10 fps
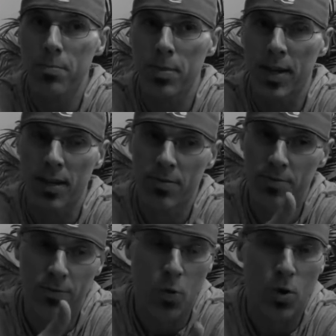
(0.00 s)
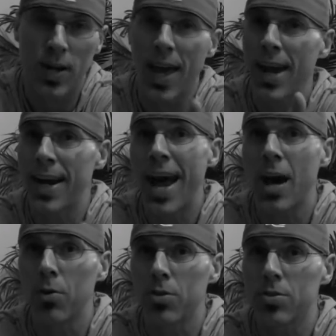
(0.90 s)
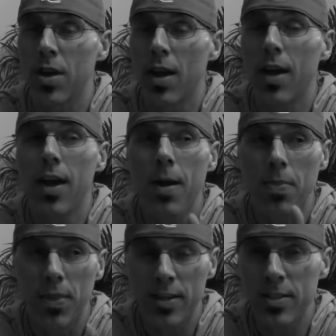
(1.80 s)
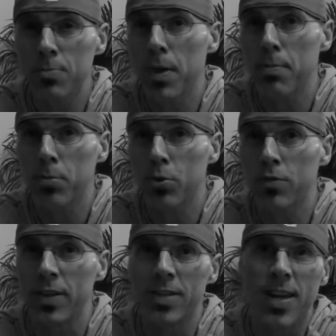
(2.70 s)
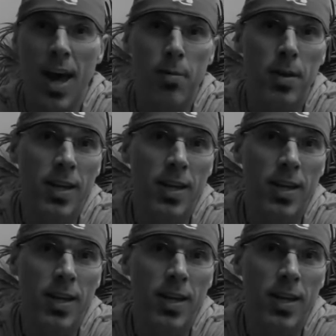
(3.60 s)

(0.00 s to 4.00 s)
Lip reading: be it 4 to 8 hours. This has been proven time and